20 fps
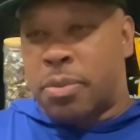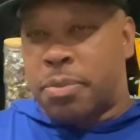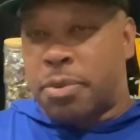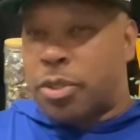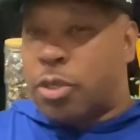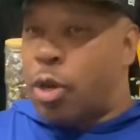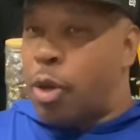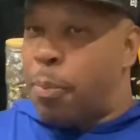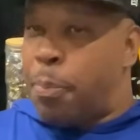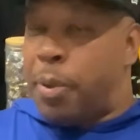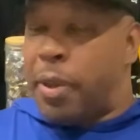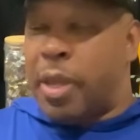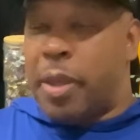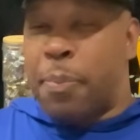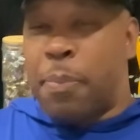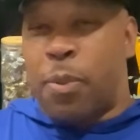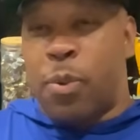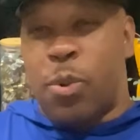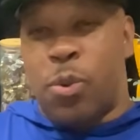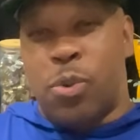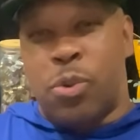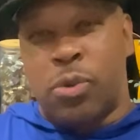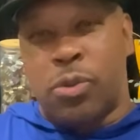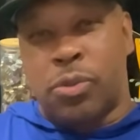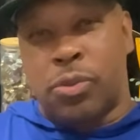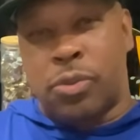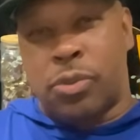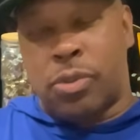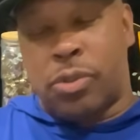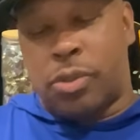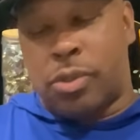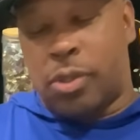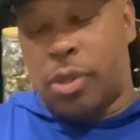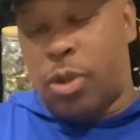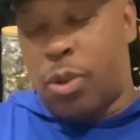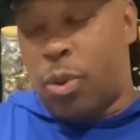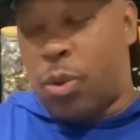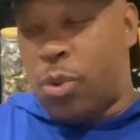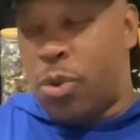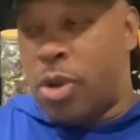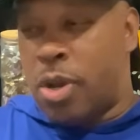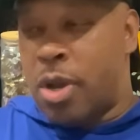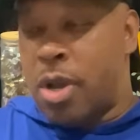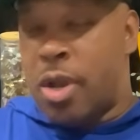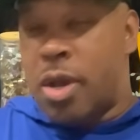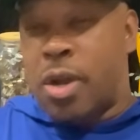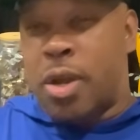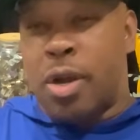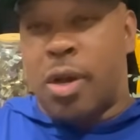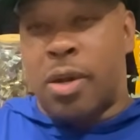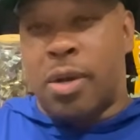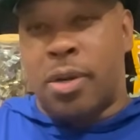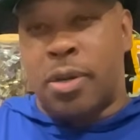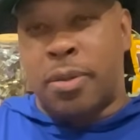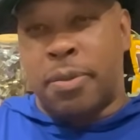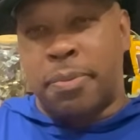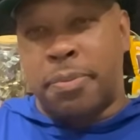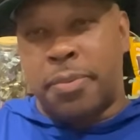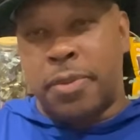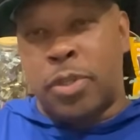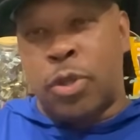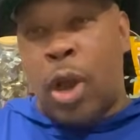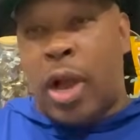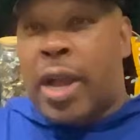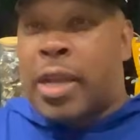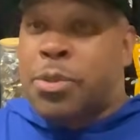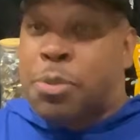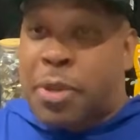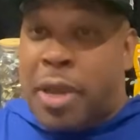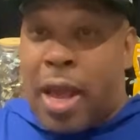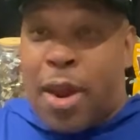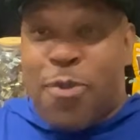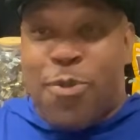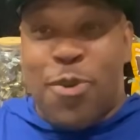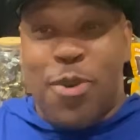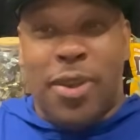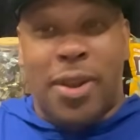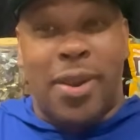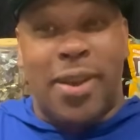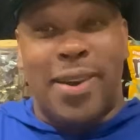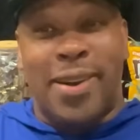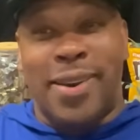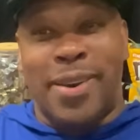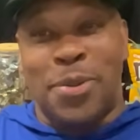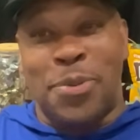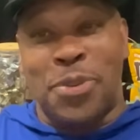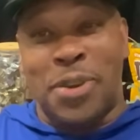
good people, you know, I got some California love.